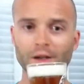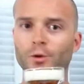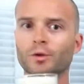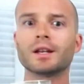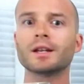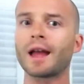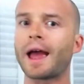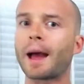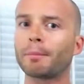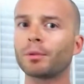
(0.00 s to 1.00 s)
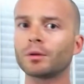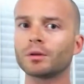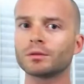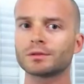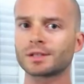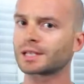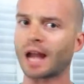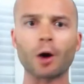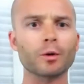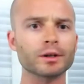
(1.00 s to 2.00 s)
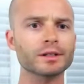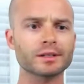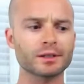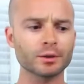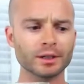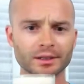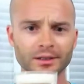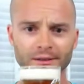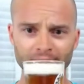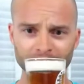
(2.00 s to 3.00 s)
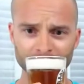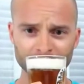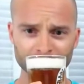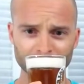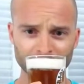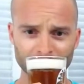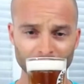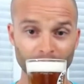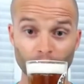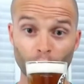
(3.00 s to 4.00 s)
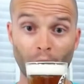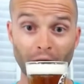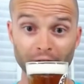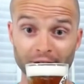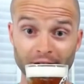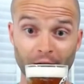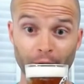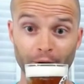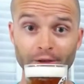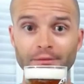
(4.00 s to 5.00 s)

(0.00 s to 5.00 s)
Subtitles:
green apple sourness to it. Wild sour.